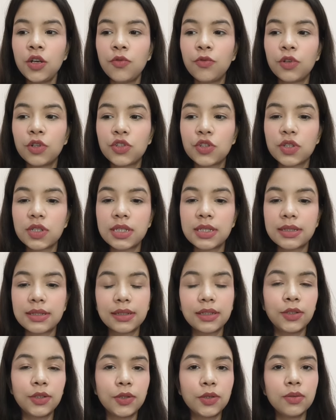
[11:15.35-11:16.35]
were
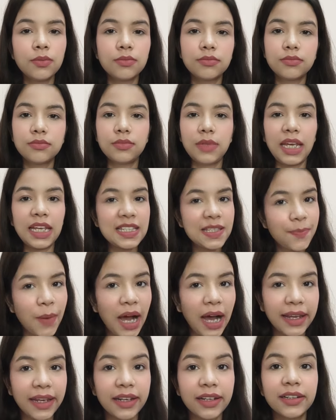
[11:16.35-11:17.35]
just, you know,
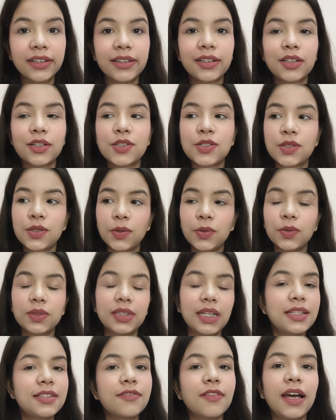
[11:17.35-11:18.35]
expired. So
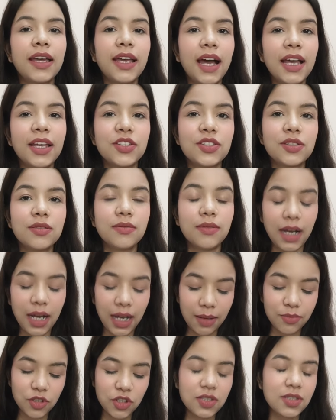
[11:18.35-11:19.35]
that's why
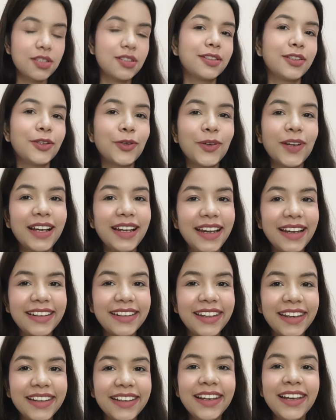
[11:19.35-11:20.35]
I'm just, you know,
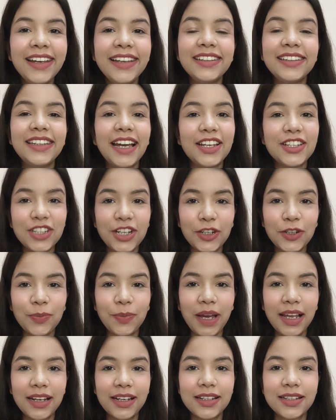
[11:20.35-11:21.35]
collecting the eyeshadow
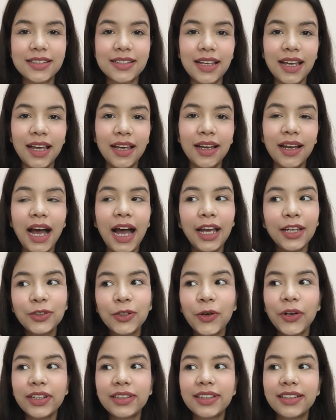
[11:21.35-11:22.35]
palettes. I
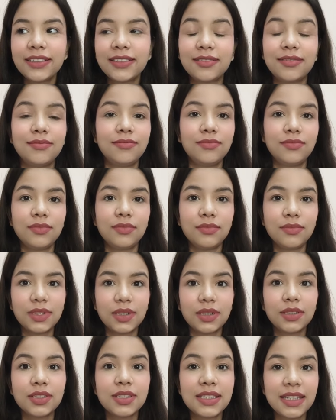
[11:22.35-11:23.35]
thought that
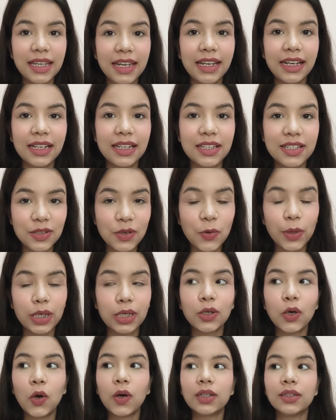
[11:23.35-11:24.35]
the sale is
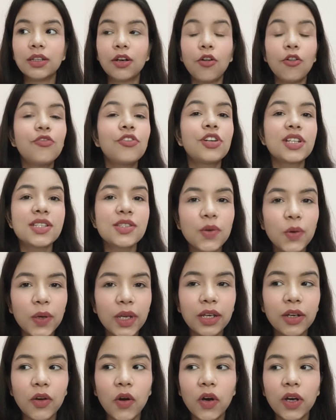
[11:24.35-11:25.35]
going on, the offer is
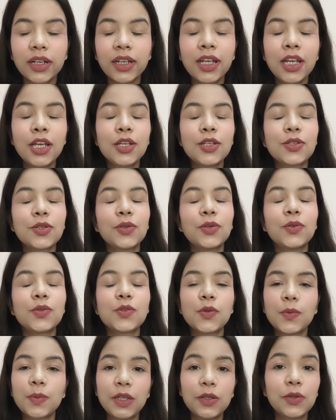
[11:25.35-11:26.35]
going on, so
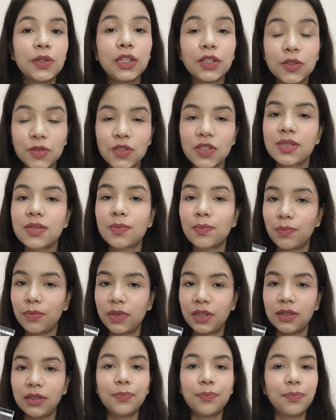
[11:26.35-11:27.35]
you need to just
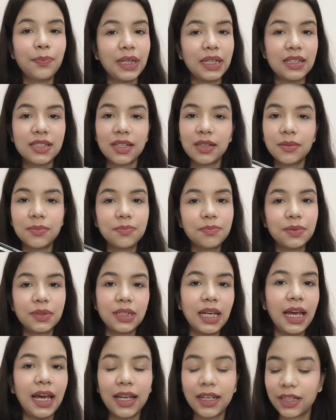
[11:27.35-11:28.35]
picked up,
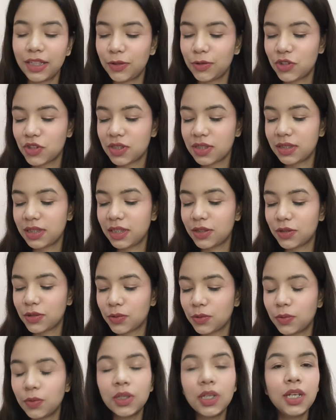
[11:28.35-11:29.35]
and you just need
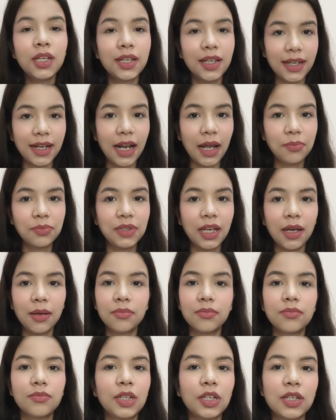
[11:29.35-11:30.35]
to grab
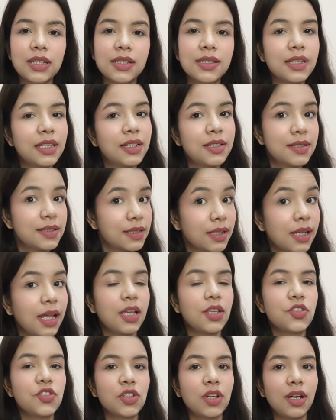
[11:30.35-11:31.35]
them because it's the
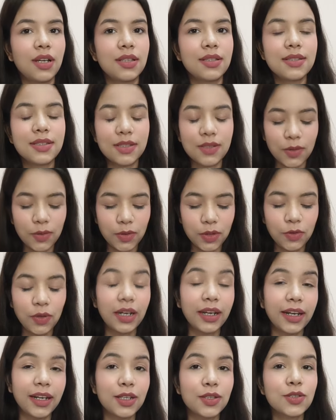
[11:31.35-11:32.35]
last chance. So you
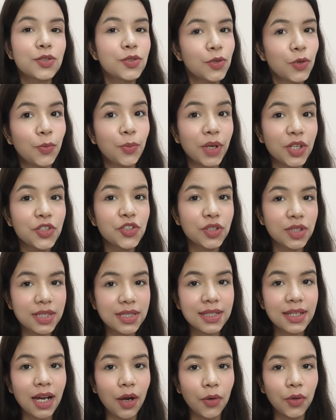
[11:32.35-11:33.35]
are getting so much
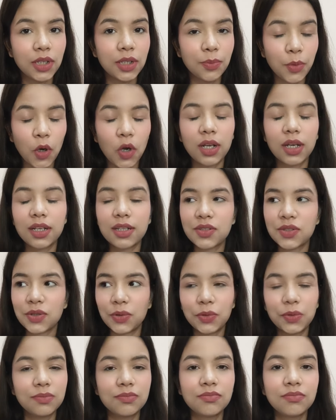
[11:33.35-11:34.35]
discounted products,
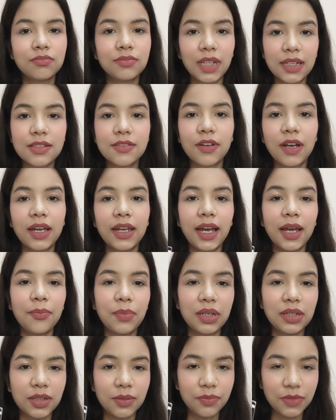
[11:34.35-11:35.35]
so that's why I
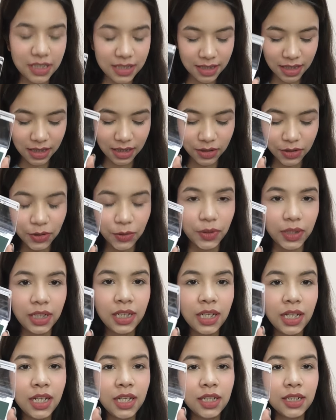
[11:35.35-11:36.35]
picked up this color
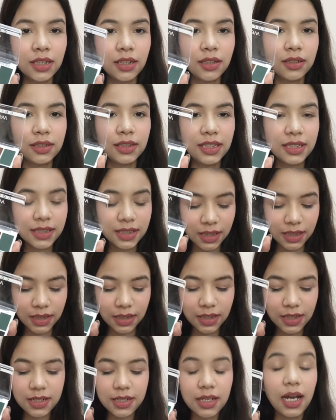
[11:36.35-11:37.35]
theory. These
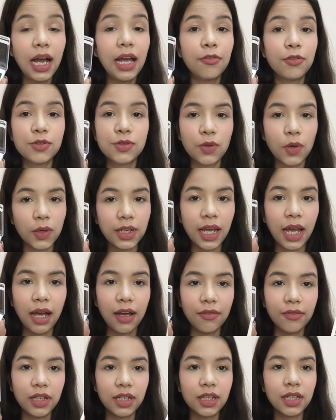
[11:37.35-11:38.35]
colors I was not
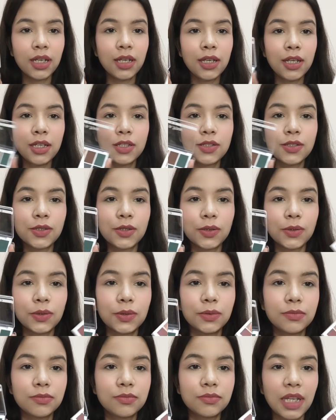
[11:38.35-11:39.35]
having, so
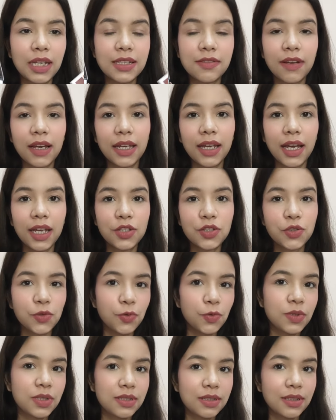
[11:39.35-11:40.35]
that's why I
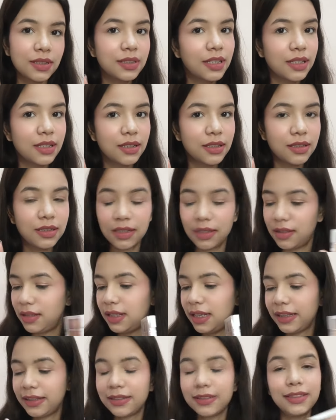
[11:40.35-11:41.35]
choose the,
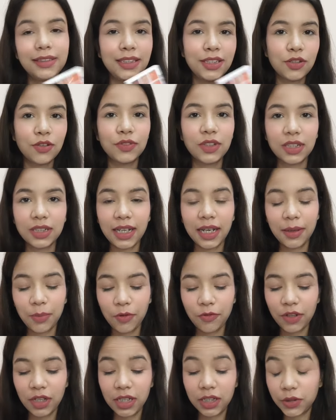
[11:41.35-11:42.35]
like, these are the type
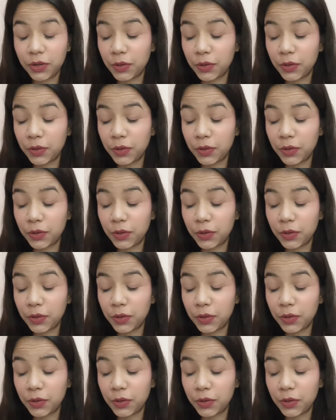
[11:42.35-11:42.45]
of color